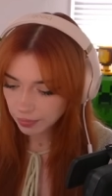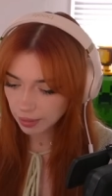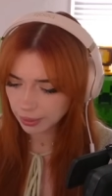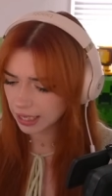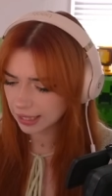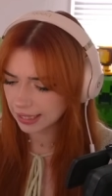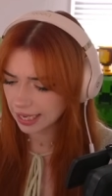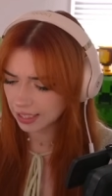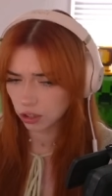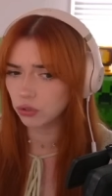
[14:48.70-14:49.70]
Because
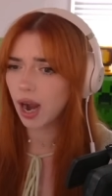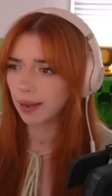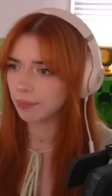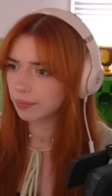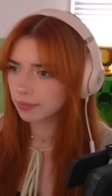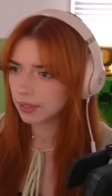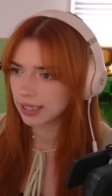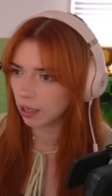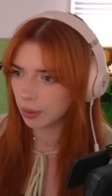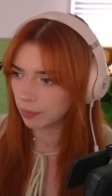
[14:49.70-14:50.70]
it is a crime to
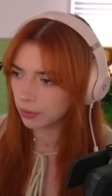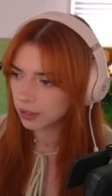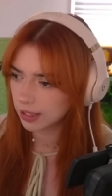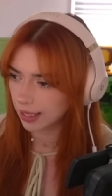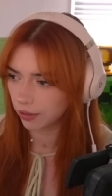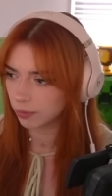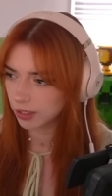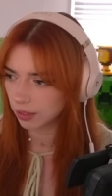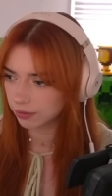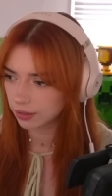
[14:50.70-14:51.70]
tell people to kill
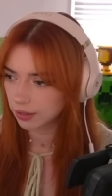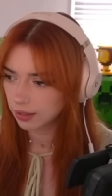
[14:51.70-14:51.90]
themselves.